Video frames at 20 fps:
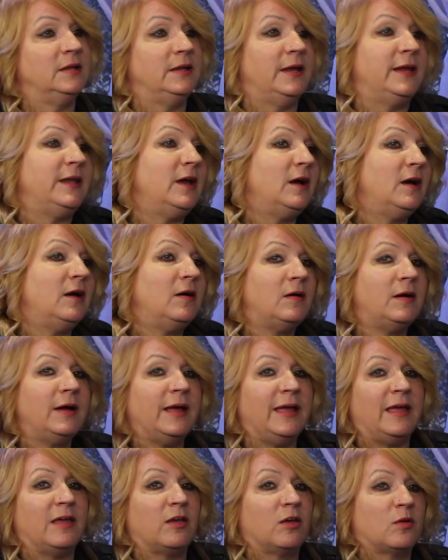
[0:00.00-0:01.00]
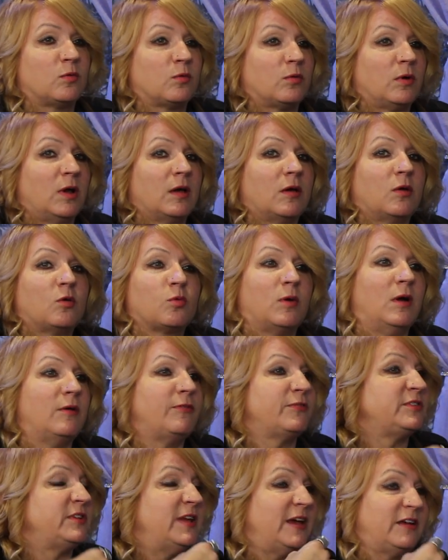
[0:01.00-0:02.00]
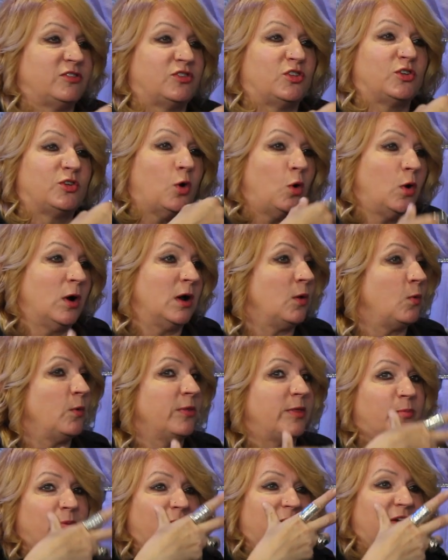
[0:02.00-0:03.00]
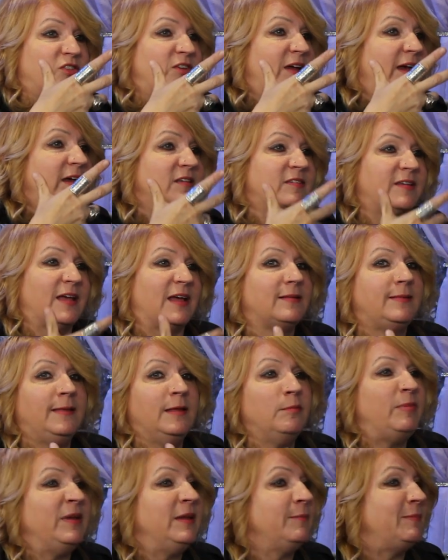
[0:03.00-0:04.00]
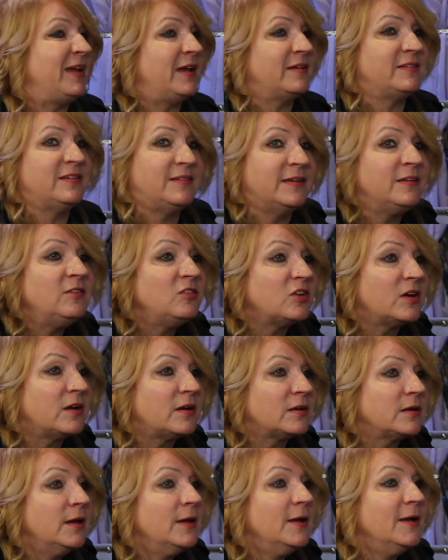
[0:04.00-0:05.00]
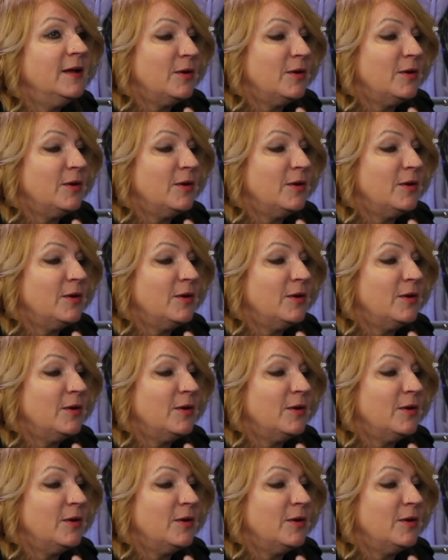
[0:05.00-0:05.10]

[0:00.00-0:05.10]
you know, a gruff, textured orc with a British accent limping because he's injured,